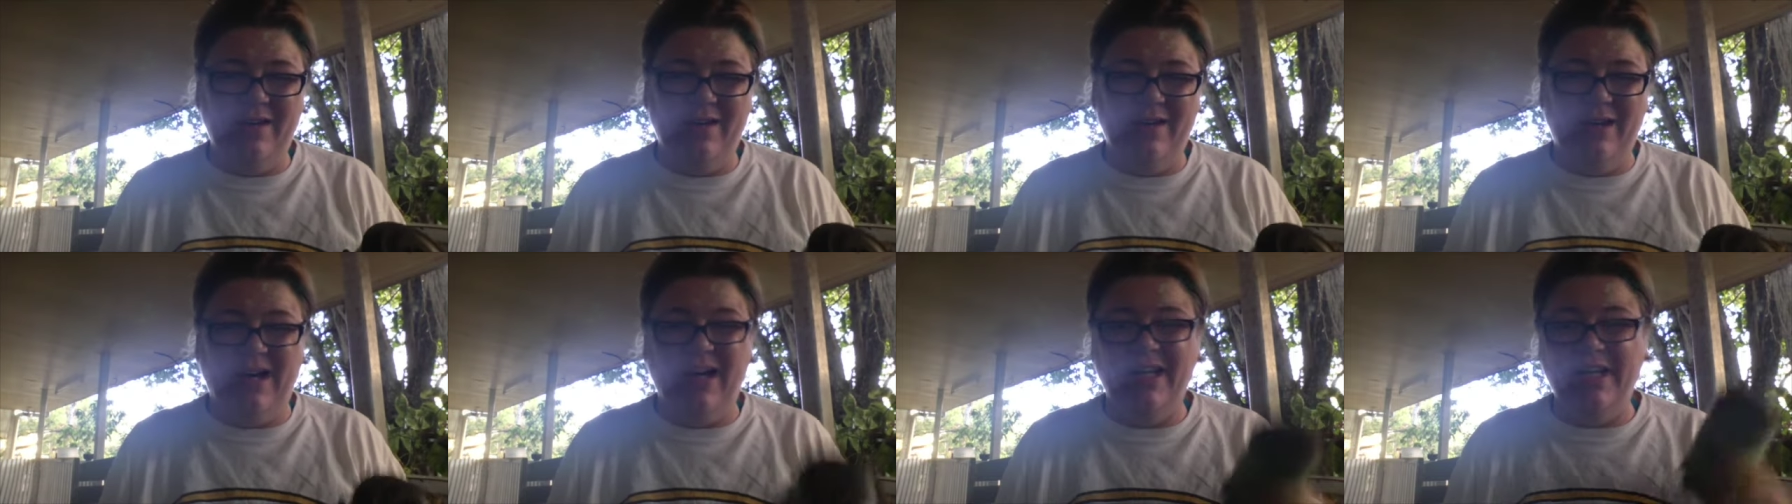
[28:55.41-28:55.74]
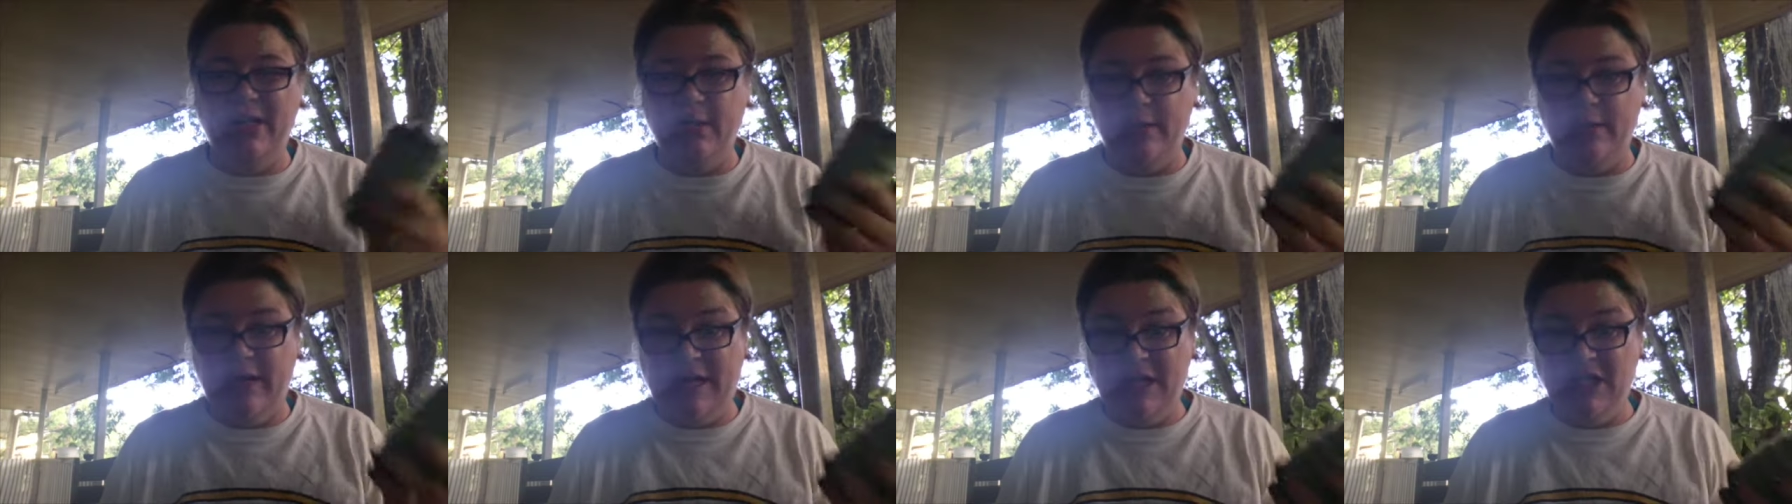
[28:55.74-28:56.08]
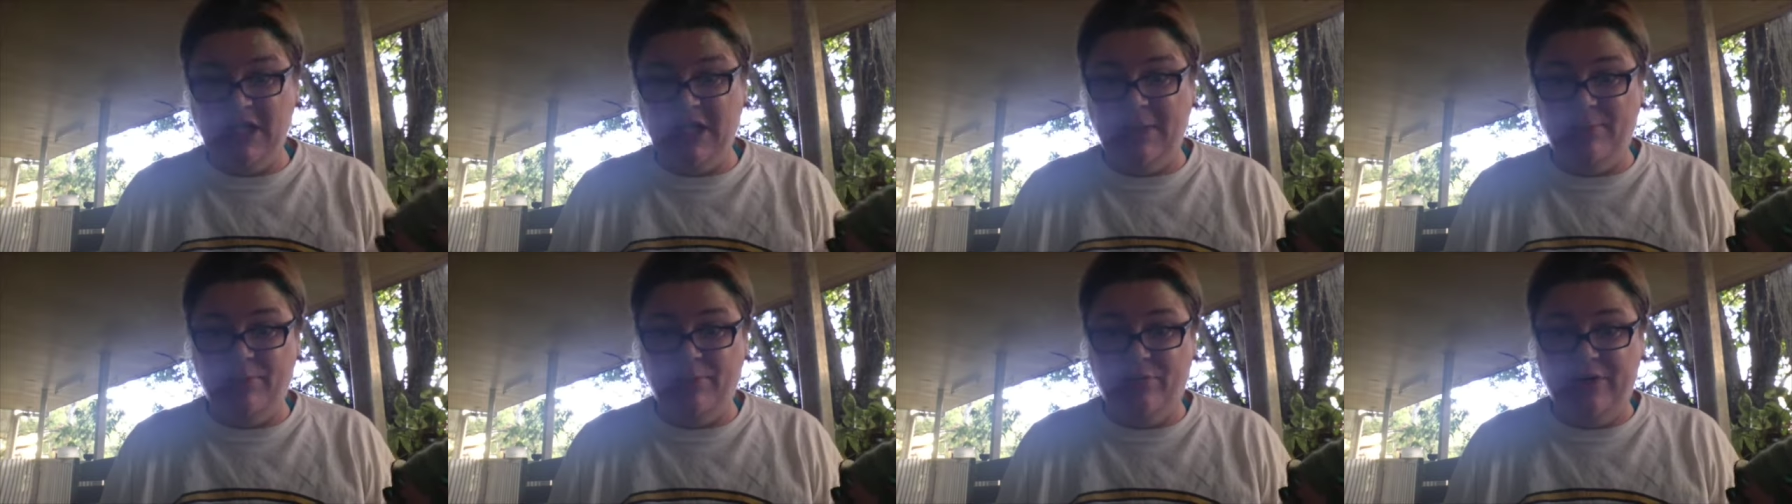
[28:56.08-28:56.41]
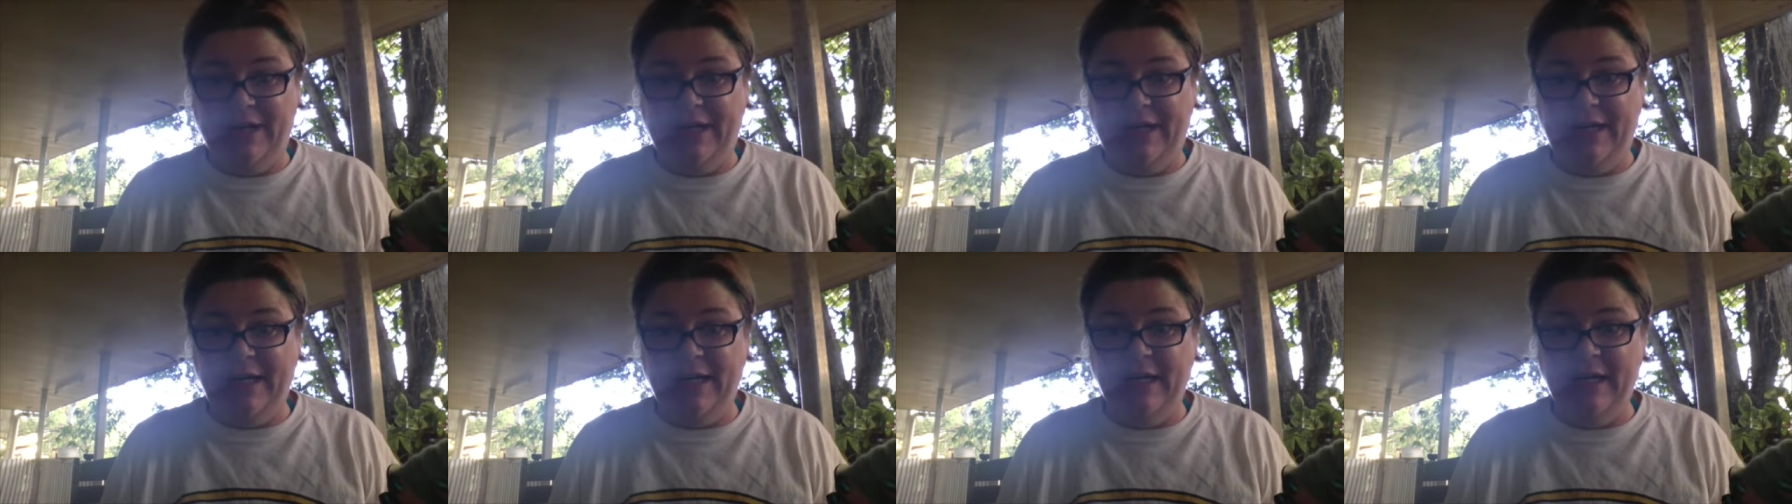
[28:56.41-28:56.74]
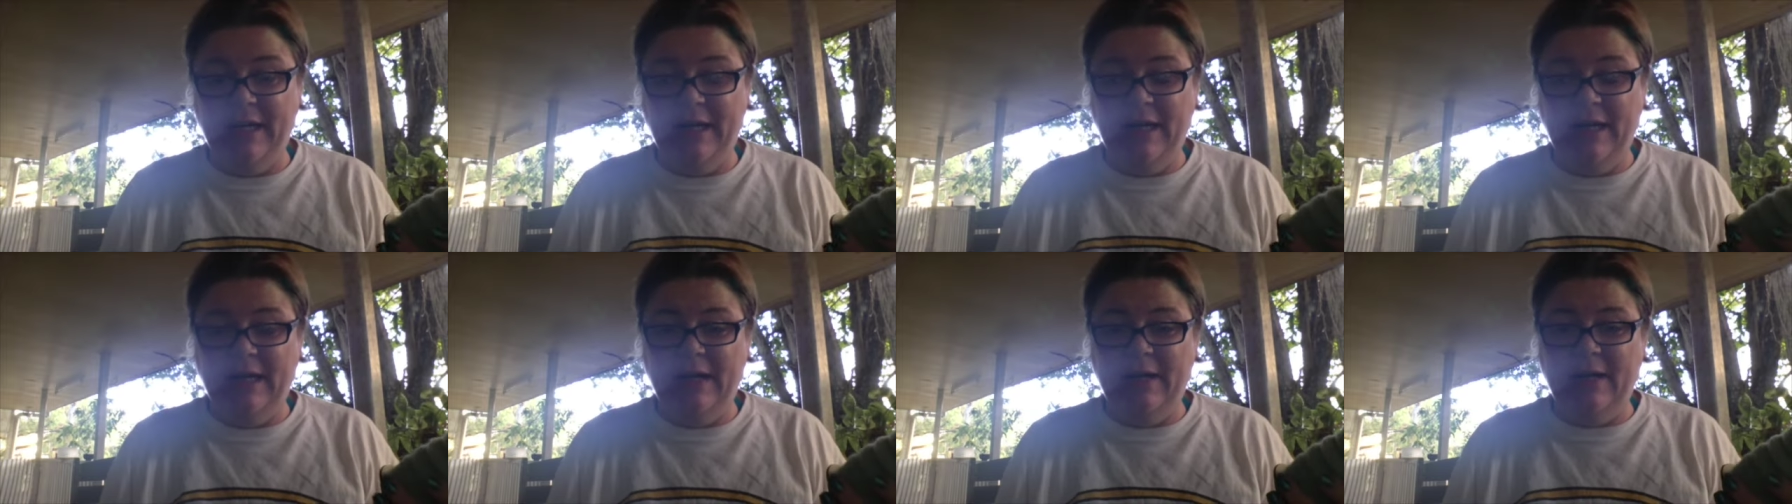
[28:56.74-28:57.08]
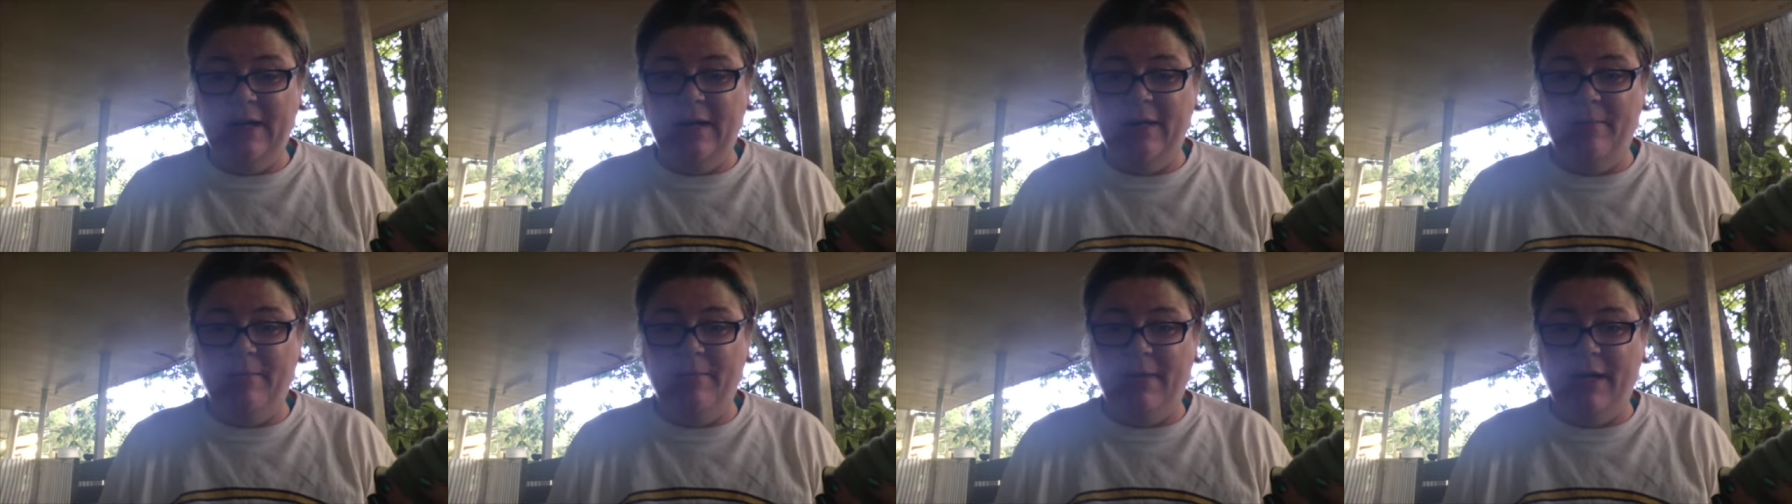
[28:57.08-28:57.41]
I didn't actually bring
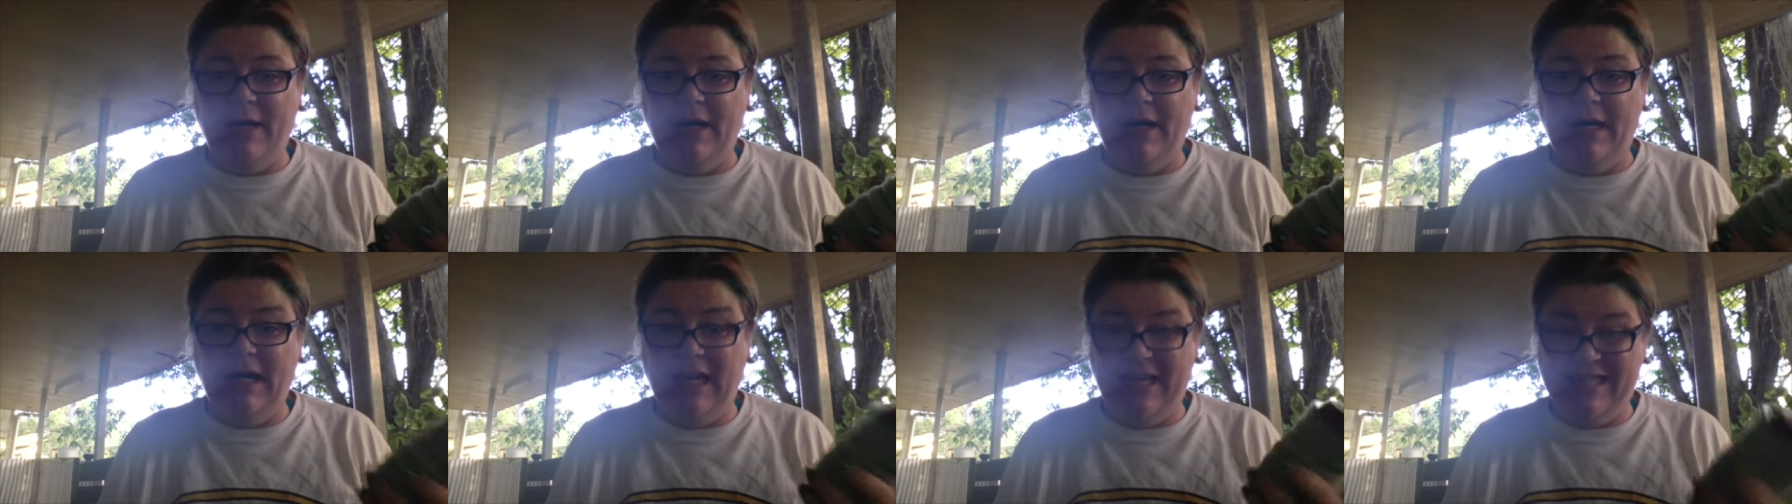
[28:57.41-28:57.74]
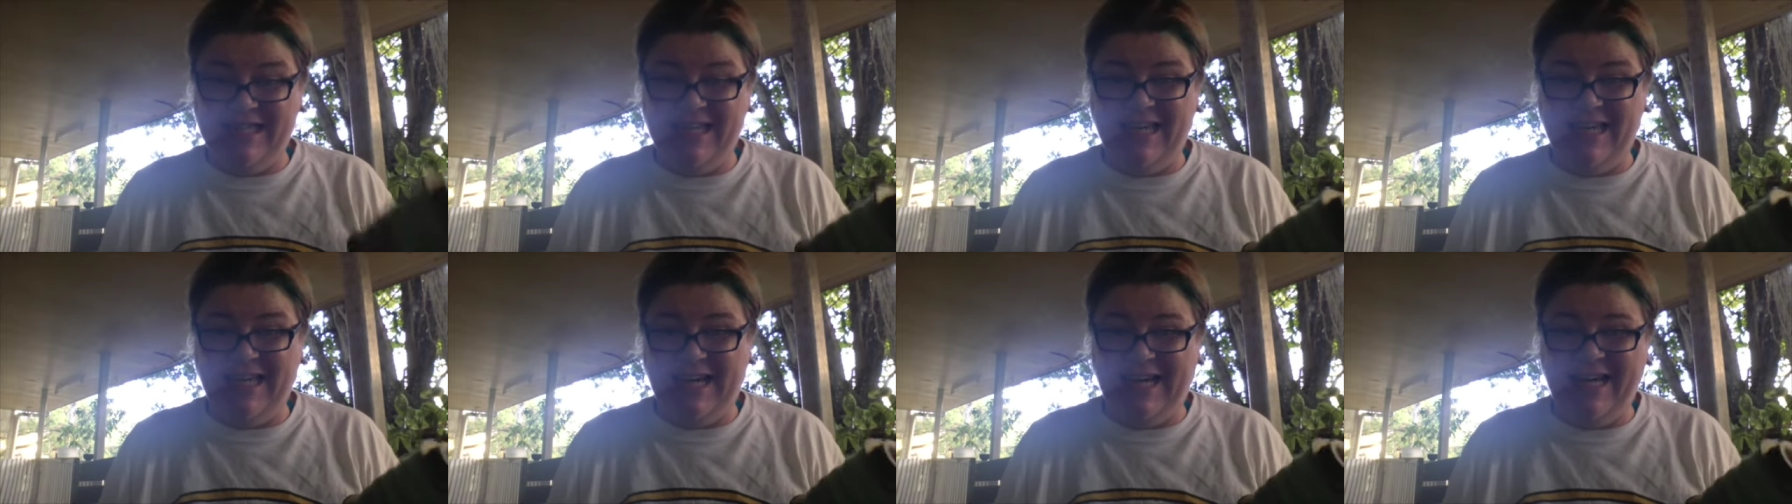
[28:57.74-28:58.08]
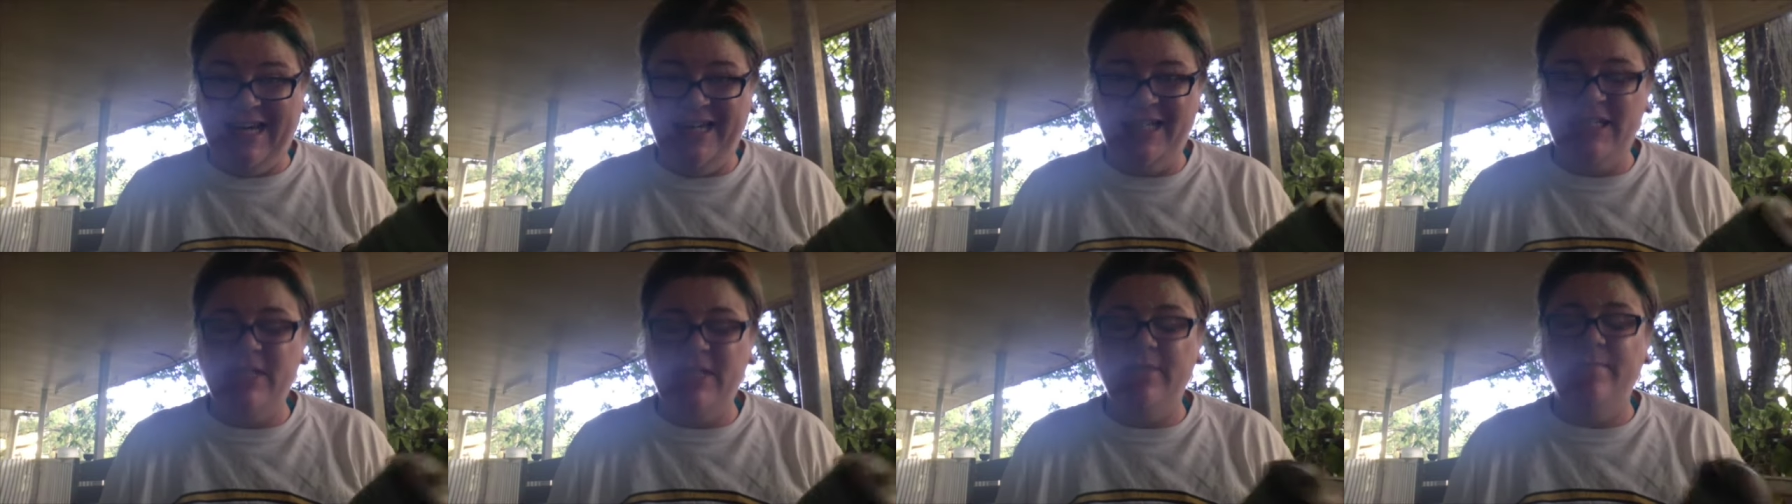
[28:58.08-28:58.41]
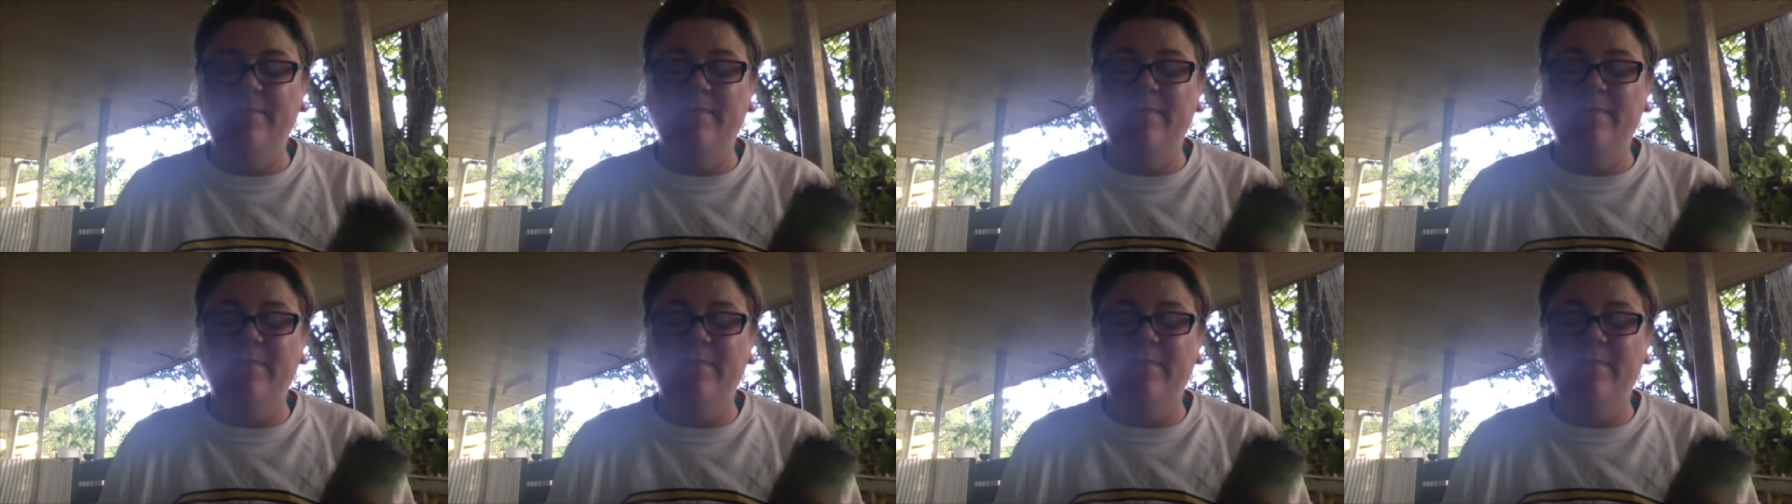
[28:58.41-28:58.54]
my Lazy Kate,